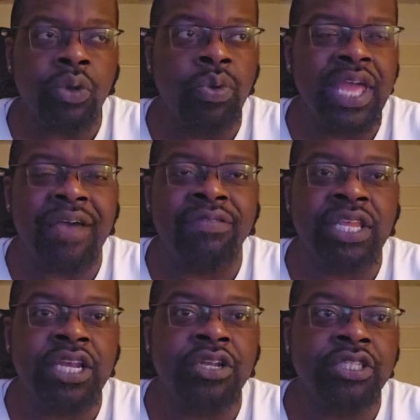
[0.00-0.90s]
When you have
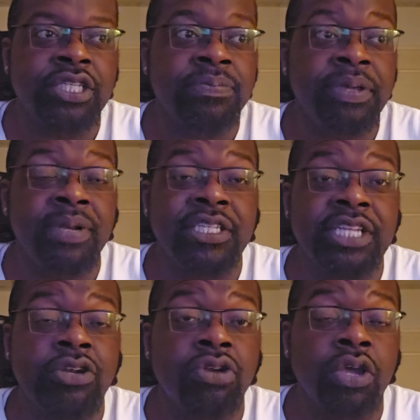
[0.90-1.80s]
leaders and people that
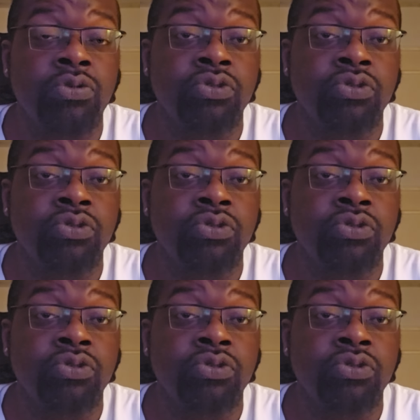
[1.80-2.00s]
stand on their own